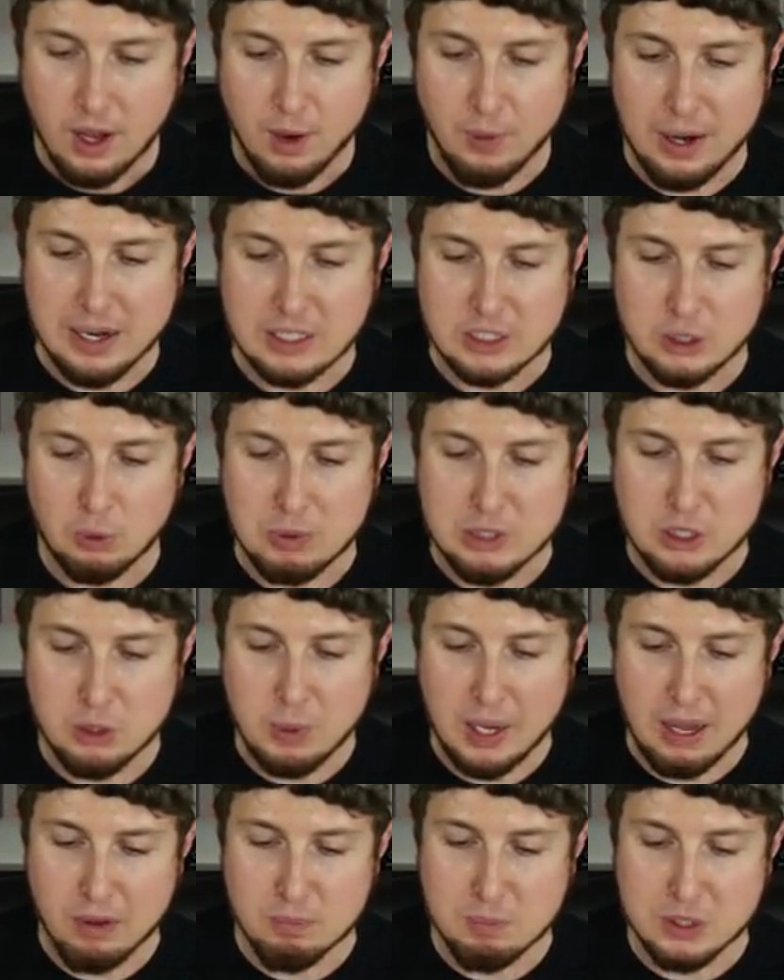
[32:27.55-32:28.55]
All right, so we
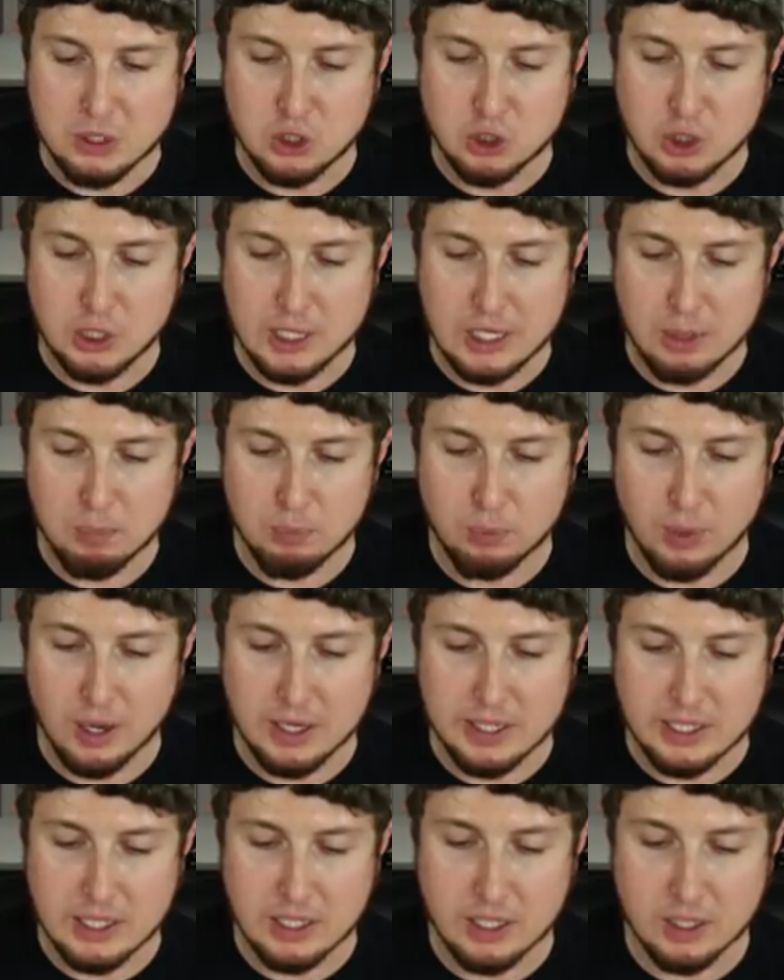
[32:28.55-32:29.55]
do have Machamp
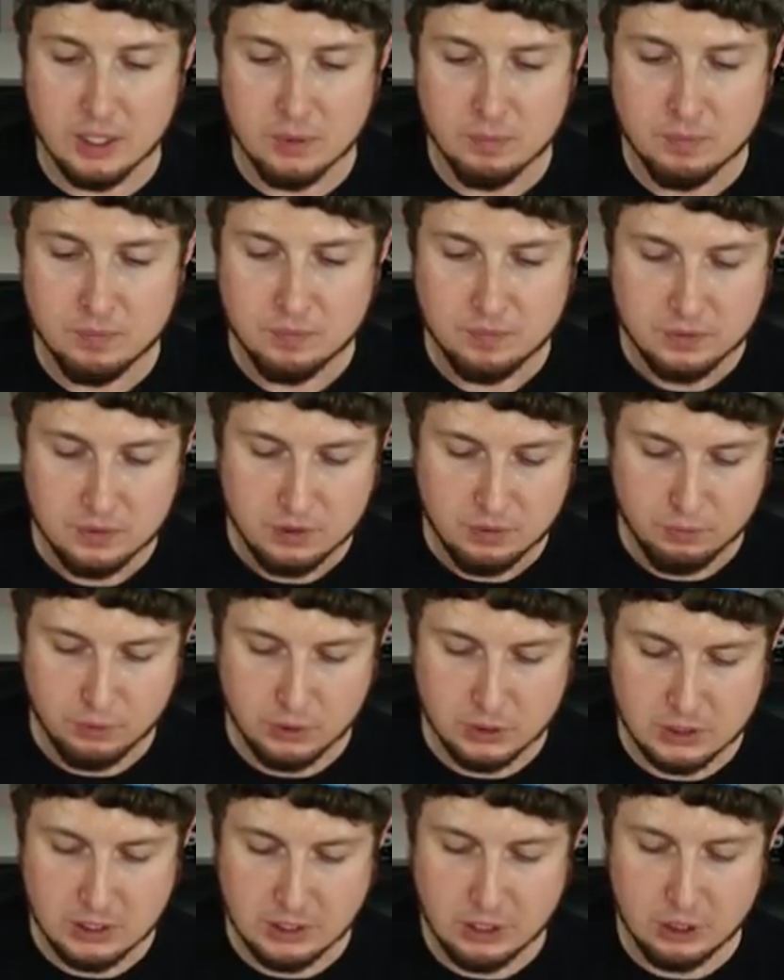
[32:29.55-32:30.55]
right here.
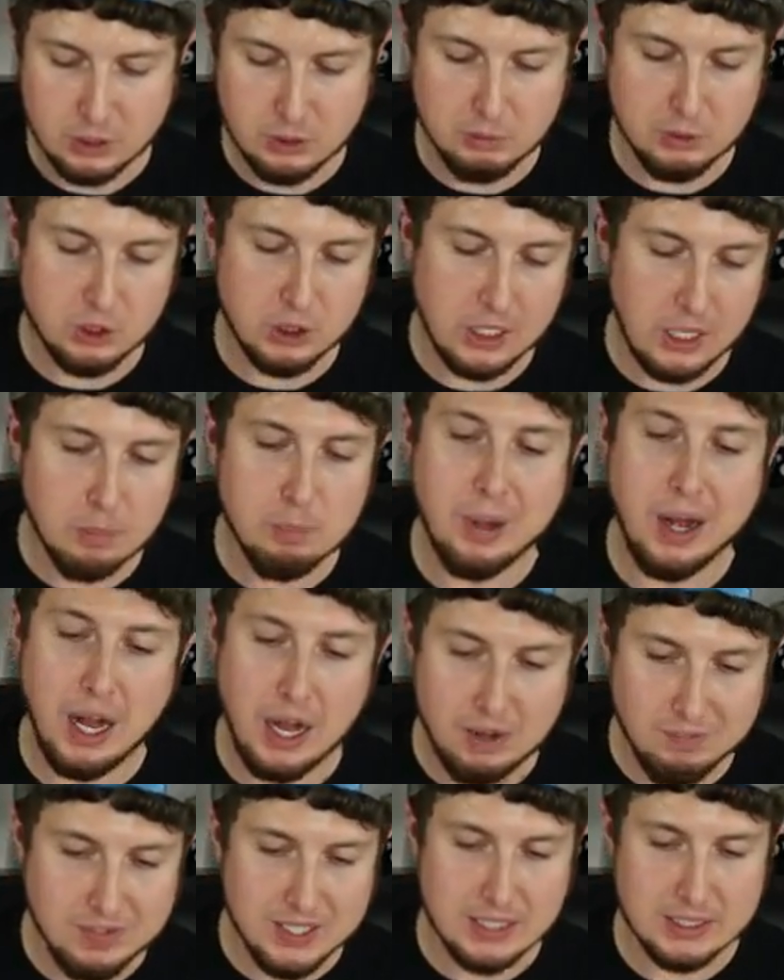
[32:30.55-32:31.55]
First edition Machamp,
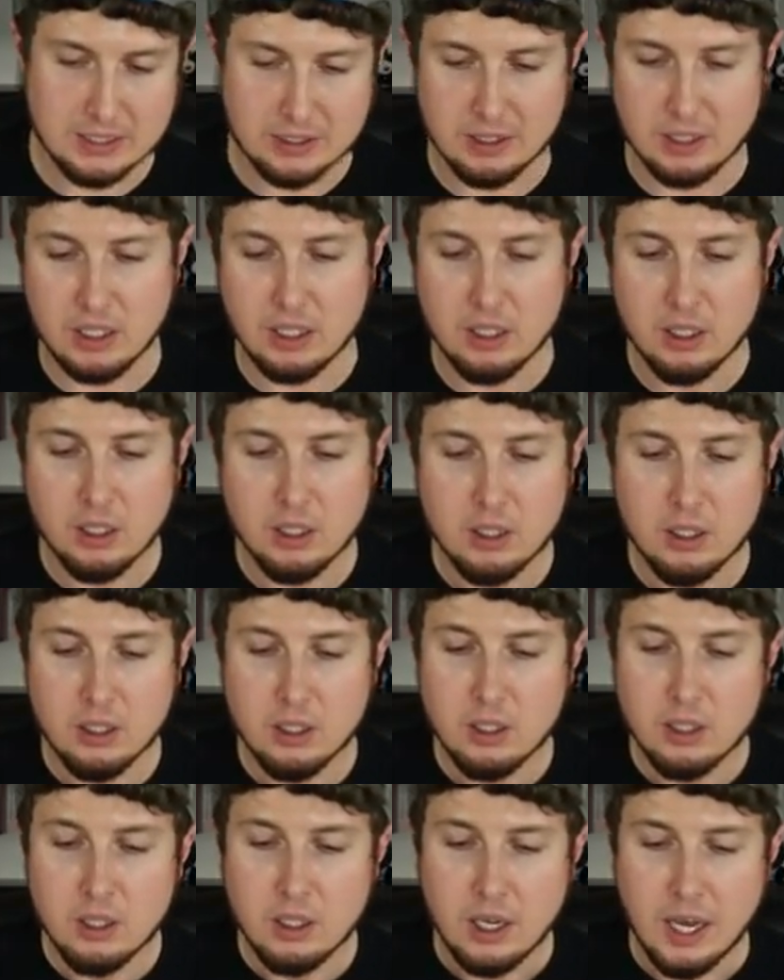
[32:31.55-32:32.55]
obviously.
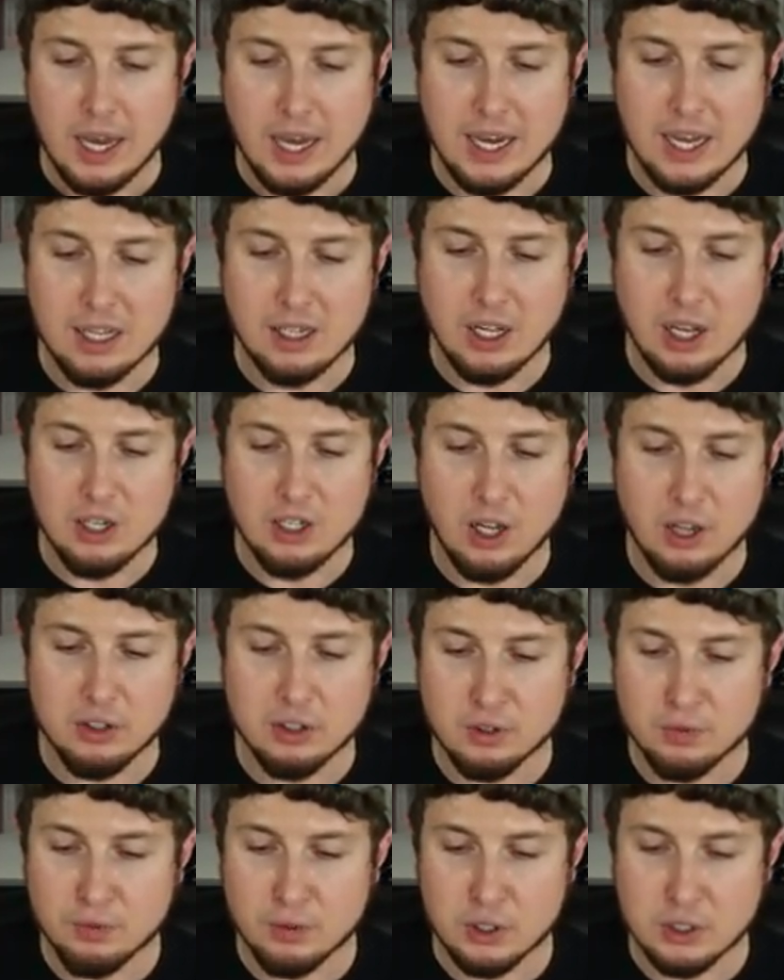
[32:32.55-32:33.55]
And
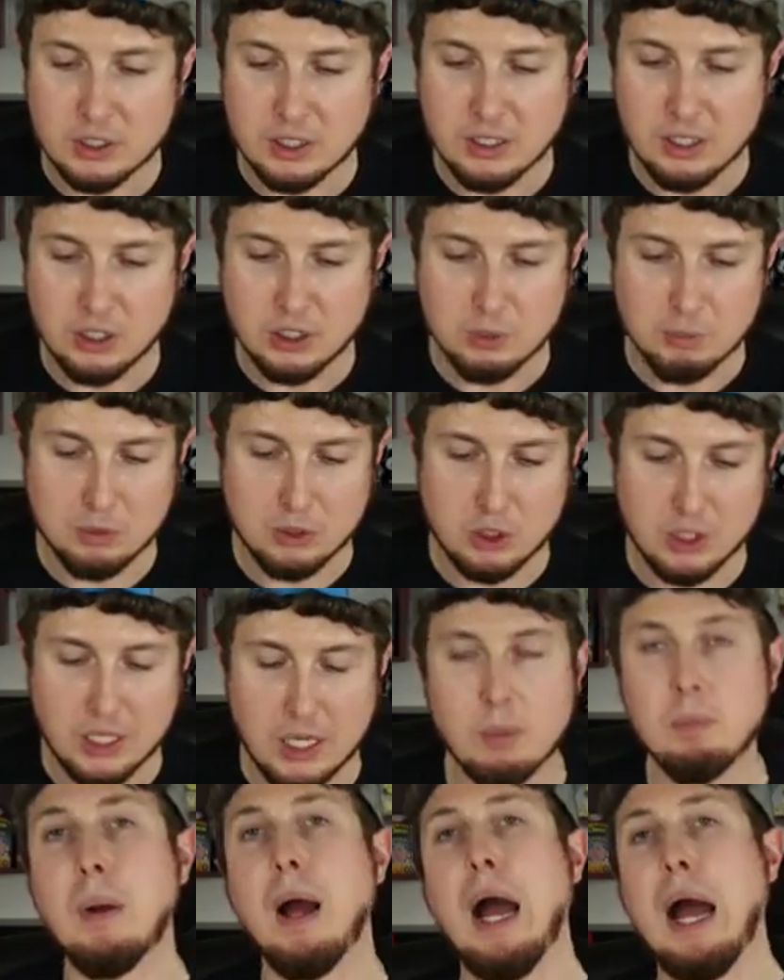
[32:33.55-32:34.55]
another first edition
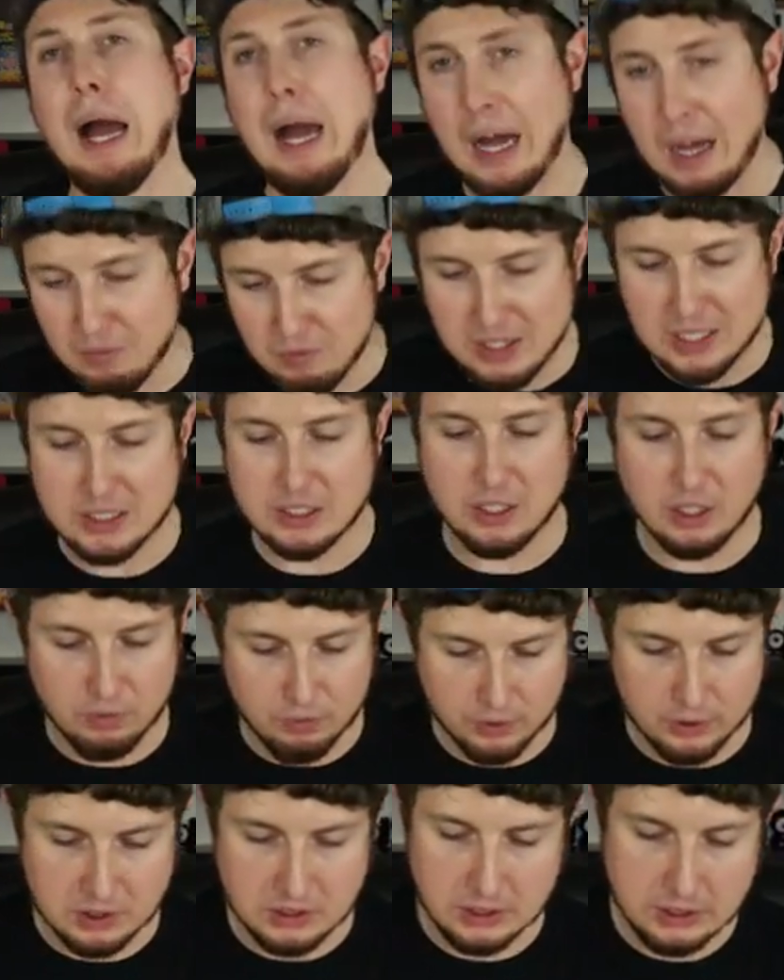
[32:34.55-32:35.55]
Machamp, obviously
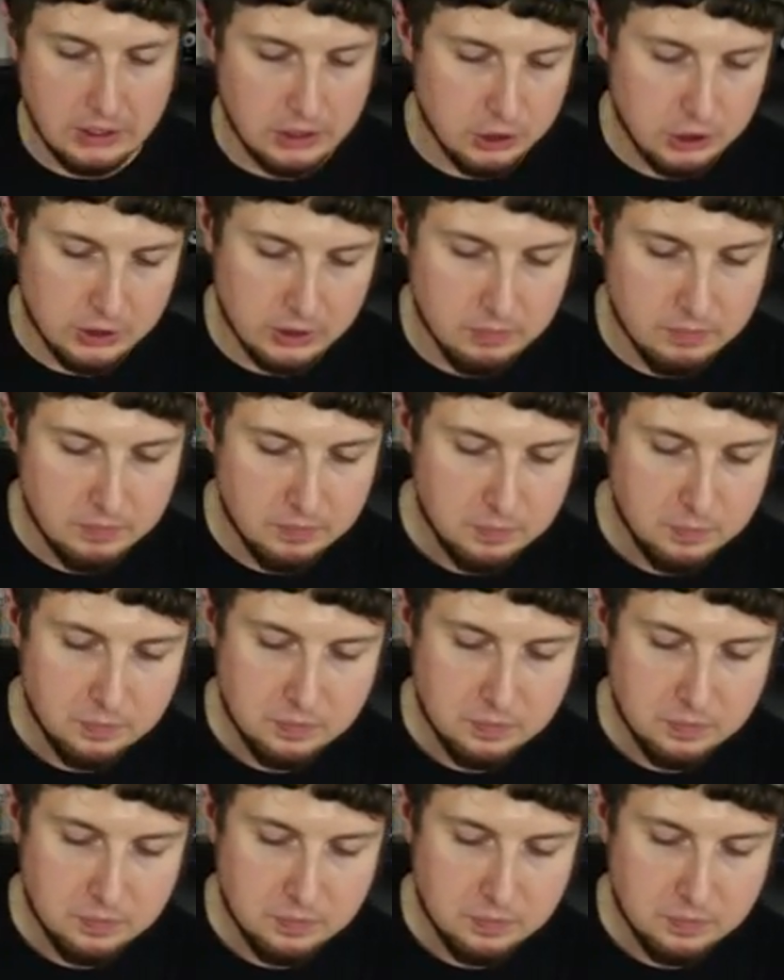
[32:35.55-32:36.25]
first edition.